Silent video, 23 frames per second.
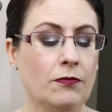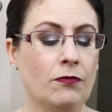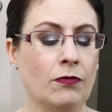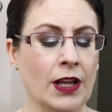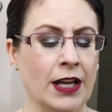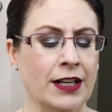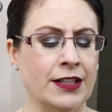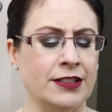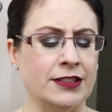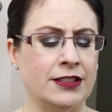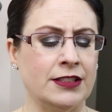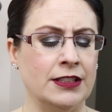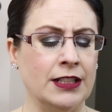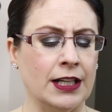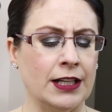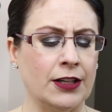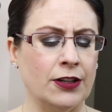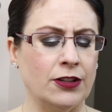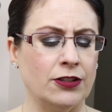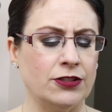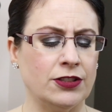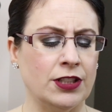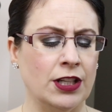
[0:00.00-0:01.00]
in a
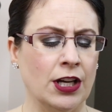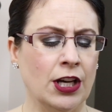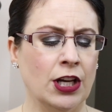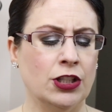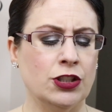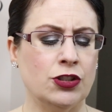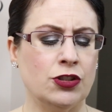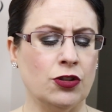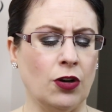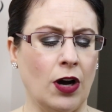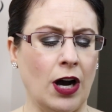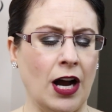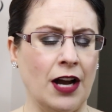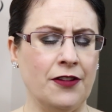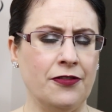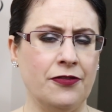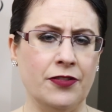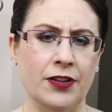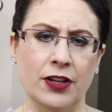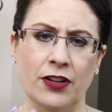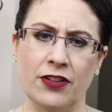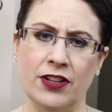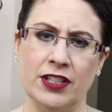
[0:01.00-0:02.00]
Snickers. So I
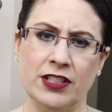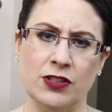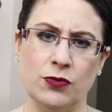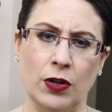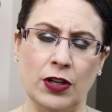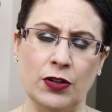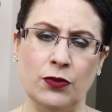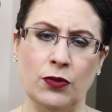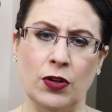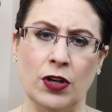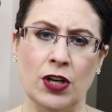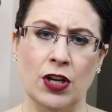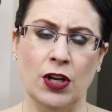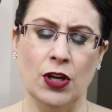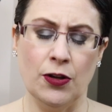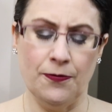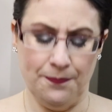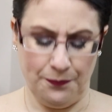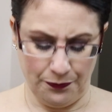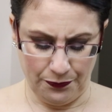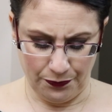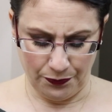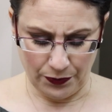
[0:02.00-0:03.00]
feel this one
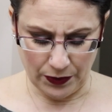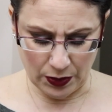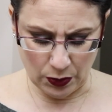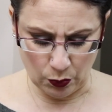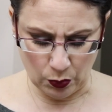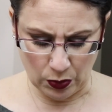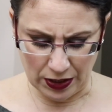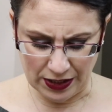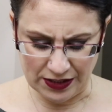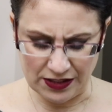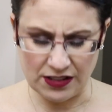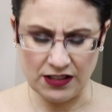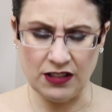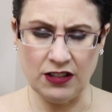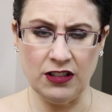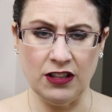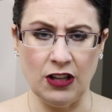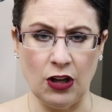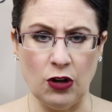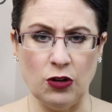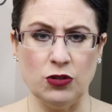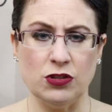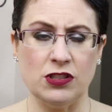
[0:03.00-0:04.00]
was
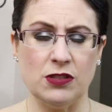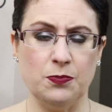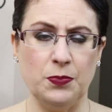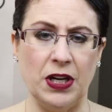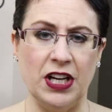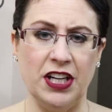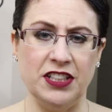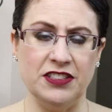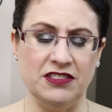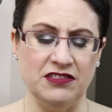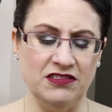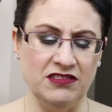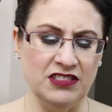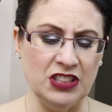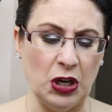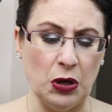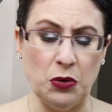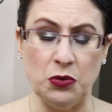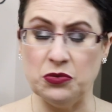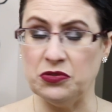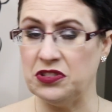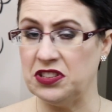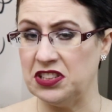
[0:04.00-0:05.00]
close, but
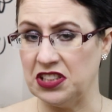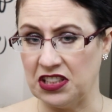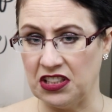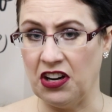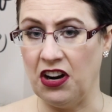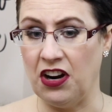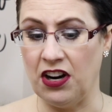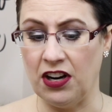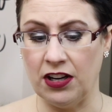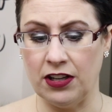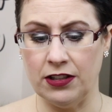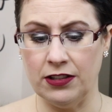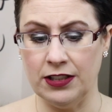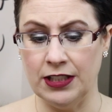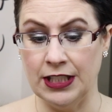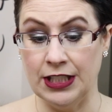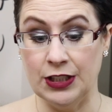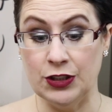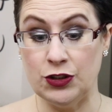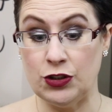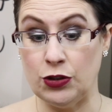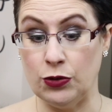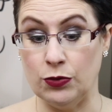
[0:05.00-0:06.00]
no cigar
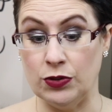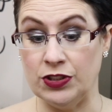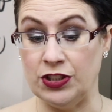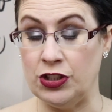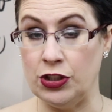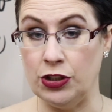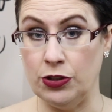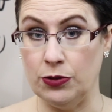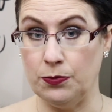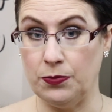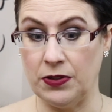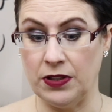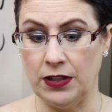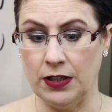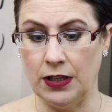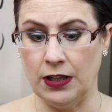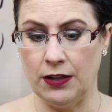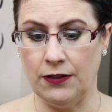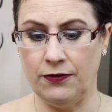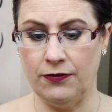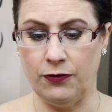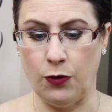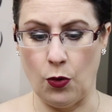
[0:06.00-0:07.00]
to a dupe
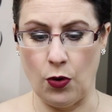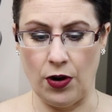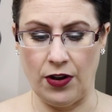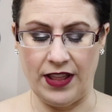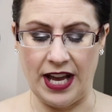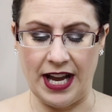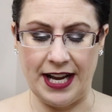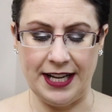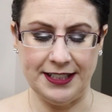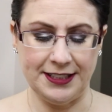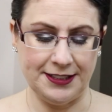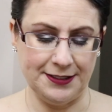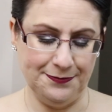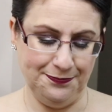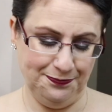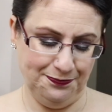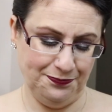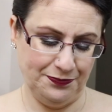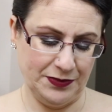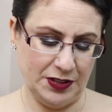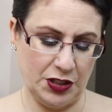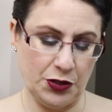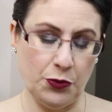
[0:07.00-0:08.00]
for that.
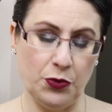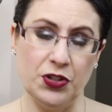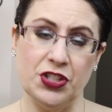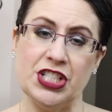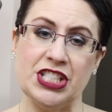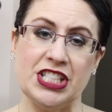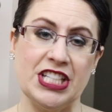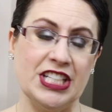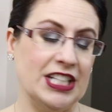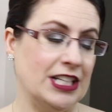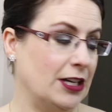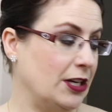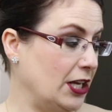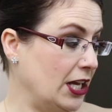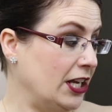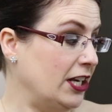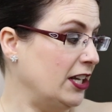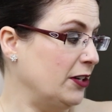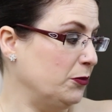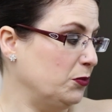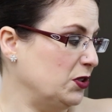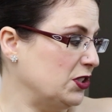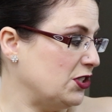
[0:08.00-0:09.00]
So we're just gonna,
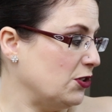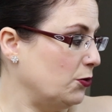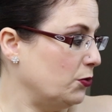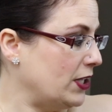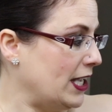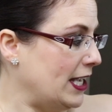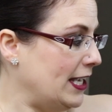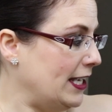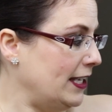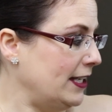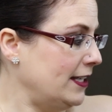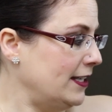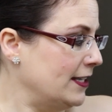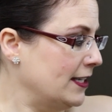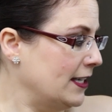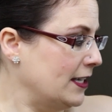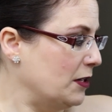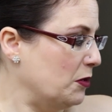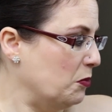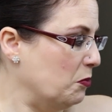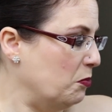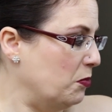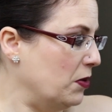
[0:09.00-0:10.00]
and it was okay,
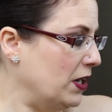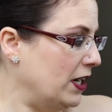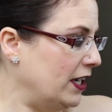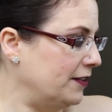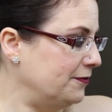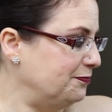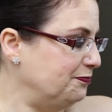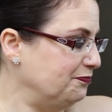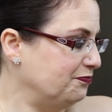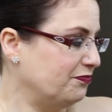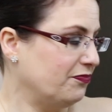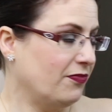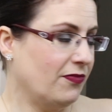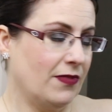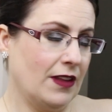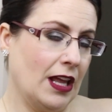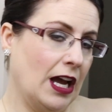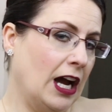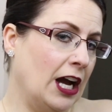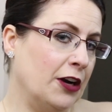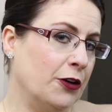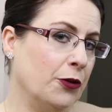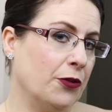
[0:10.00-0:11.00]
but
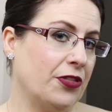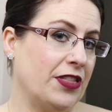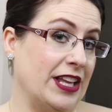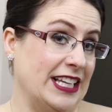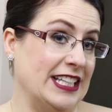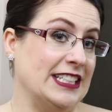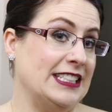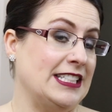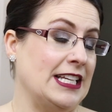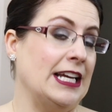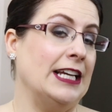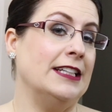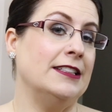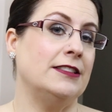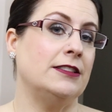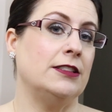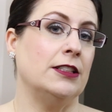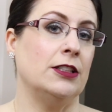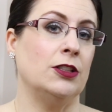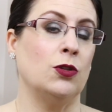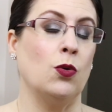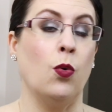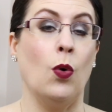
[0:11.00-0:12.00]
I don't think it
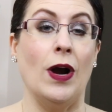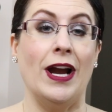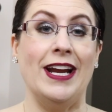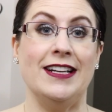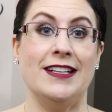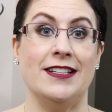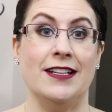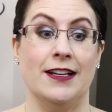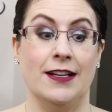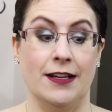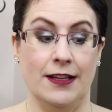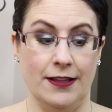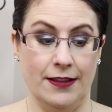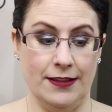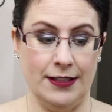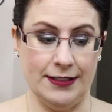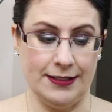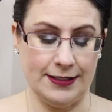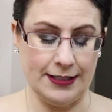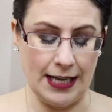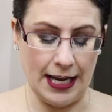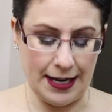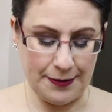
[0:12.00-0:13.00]
tasted quite the
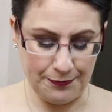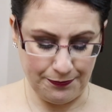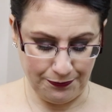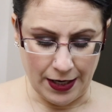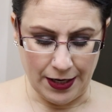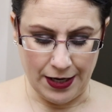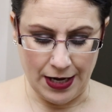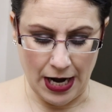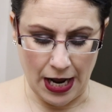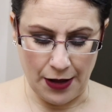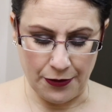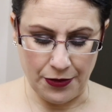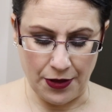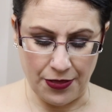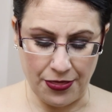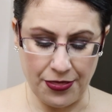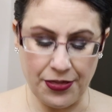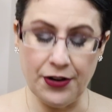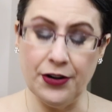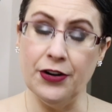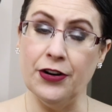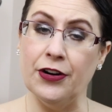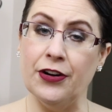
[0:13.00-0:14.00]
same. Now the
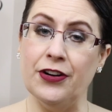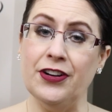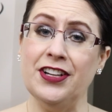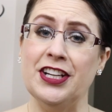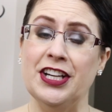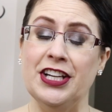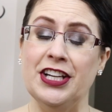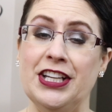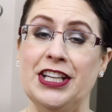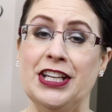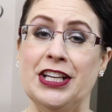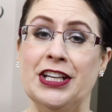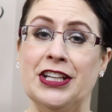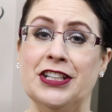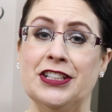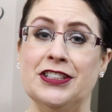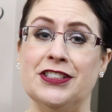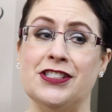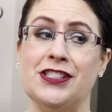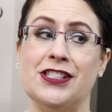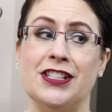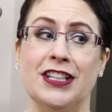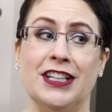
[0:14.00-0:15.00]
third
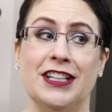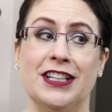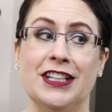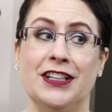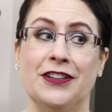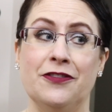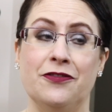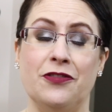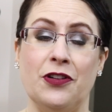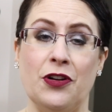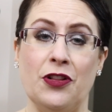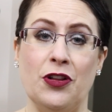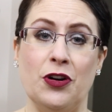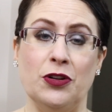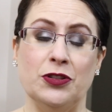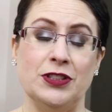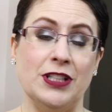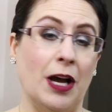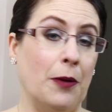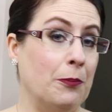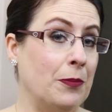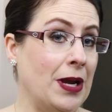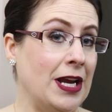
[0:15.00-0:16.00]
is for those
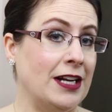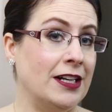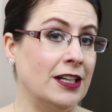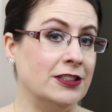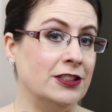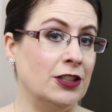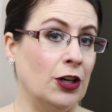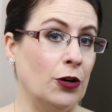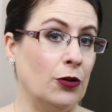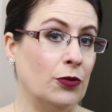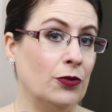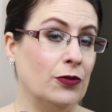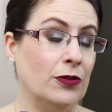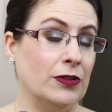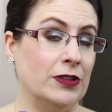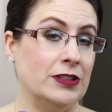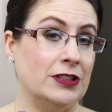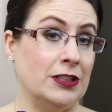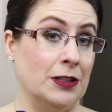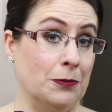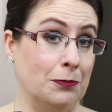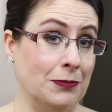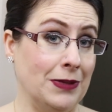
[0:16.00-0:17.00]
that may not know,
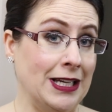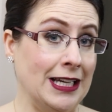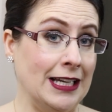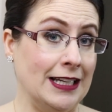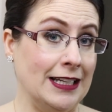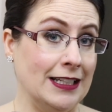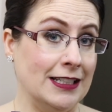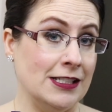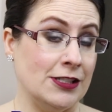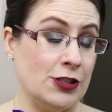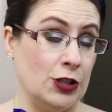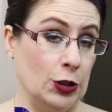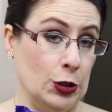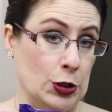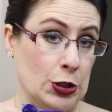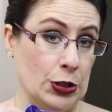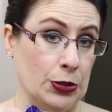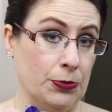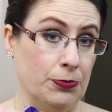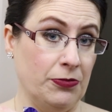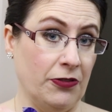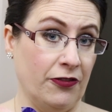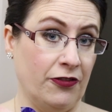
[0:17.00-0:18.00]
to me is a
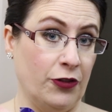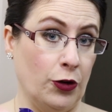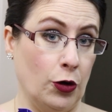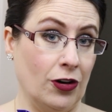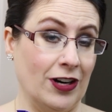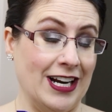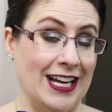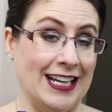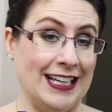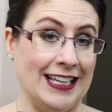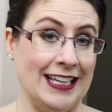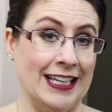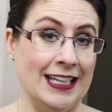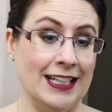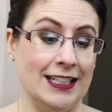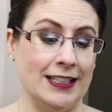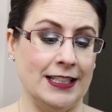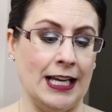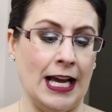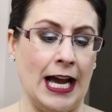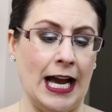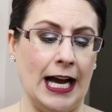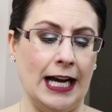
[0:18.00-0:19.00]
dupe for a
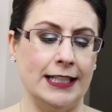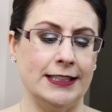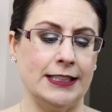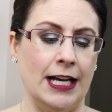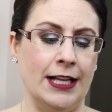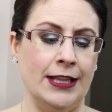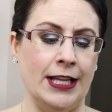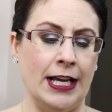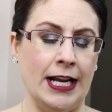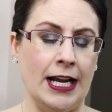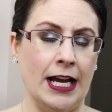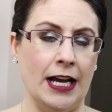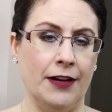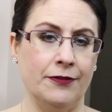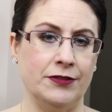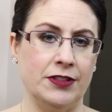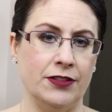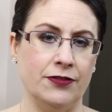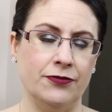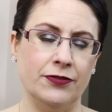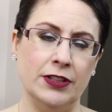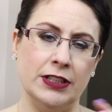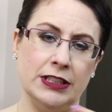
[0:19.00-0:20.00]
Kitkat. And they have
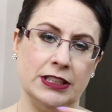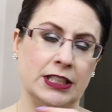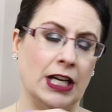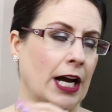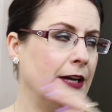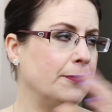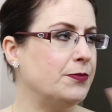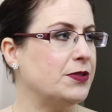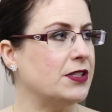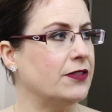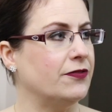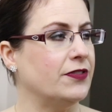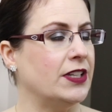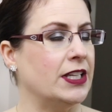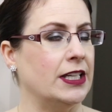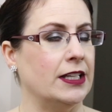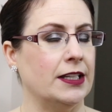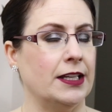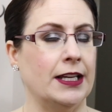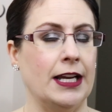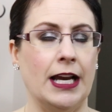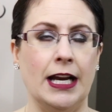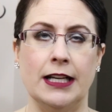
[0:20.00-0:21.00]
different types of
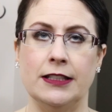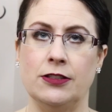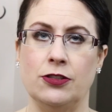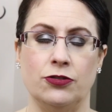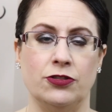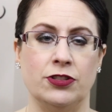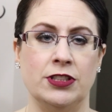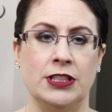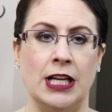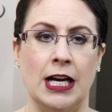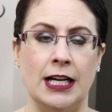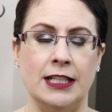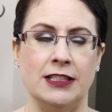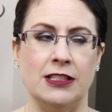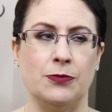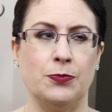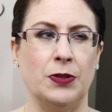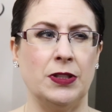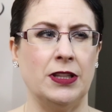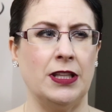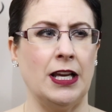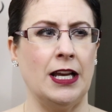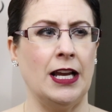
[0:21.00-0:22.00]
Kitkats. There's tons,
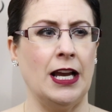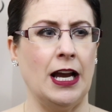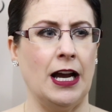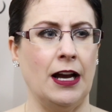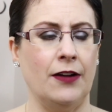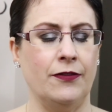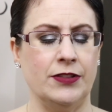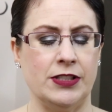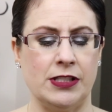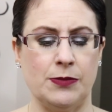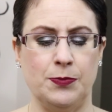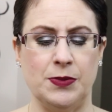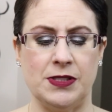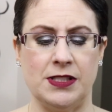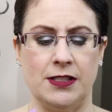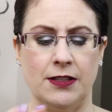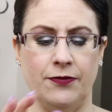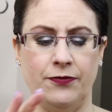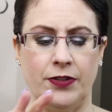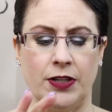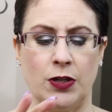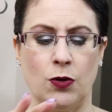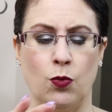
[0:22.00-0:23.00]
but they have a
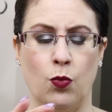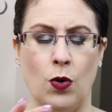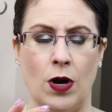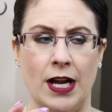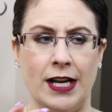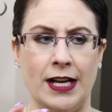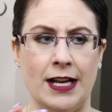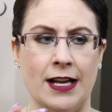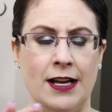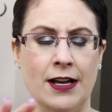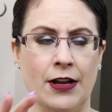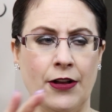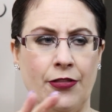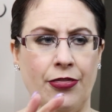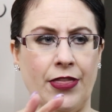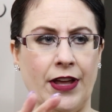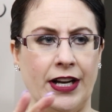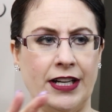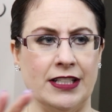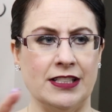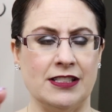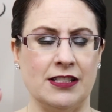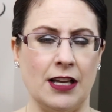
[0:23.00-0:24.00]
specific one
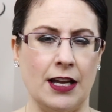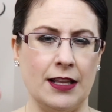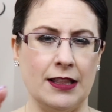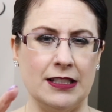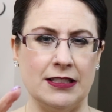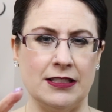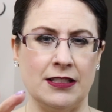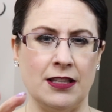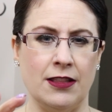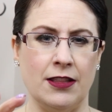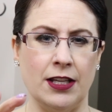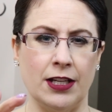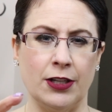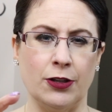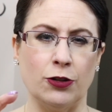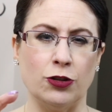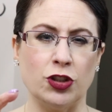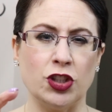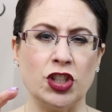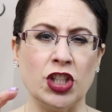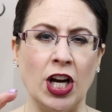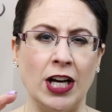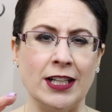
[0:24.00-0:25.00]
that is like this thicker,
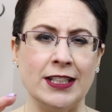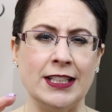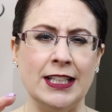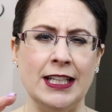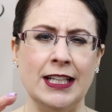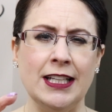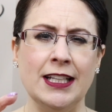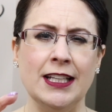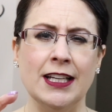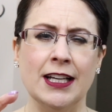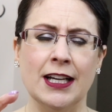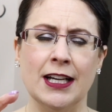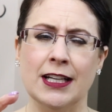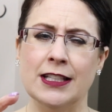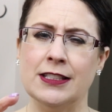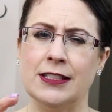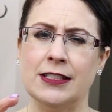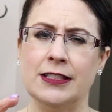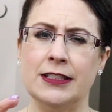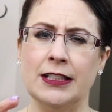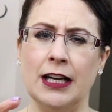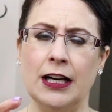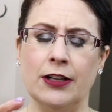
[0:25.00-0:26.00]
chunky
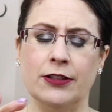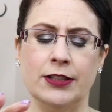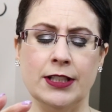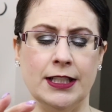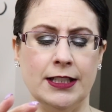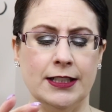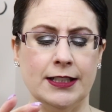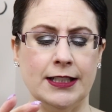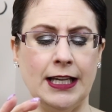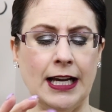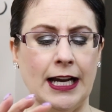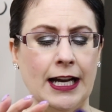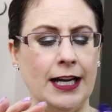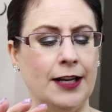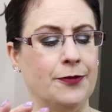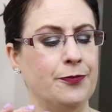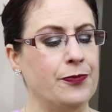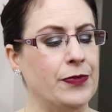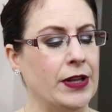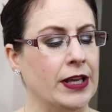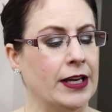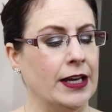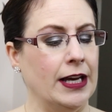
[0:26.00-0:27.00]
style Kitkat.
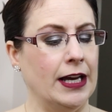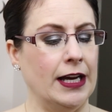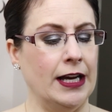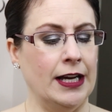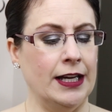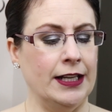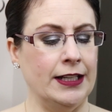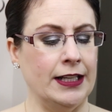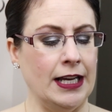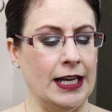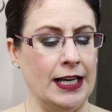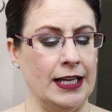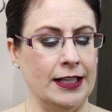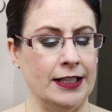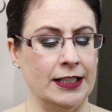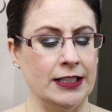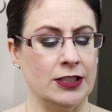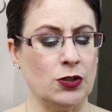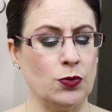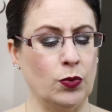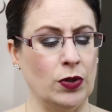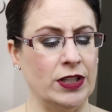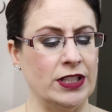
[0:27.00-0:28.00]
And
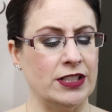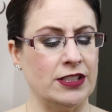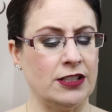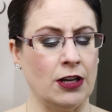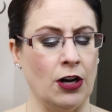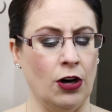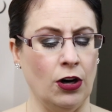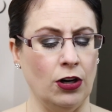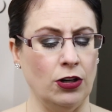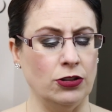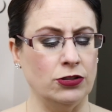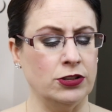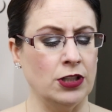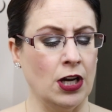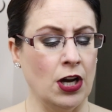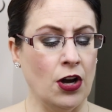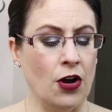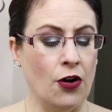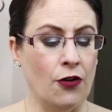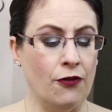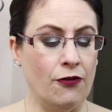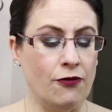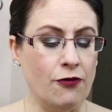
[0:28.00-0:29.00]
this one is called
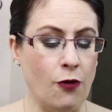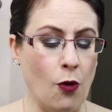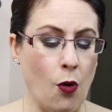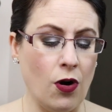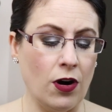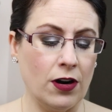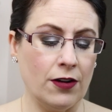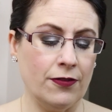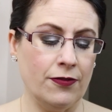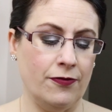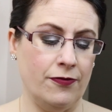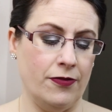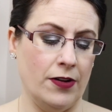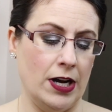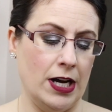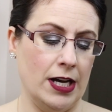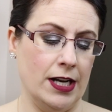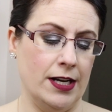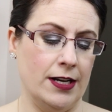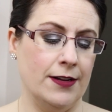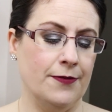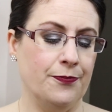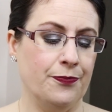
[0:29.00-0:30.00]
For
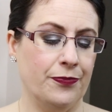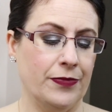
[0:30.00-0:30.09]
Fun.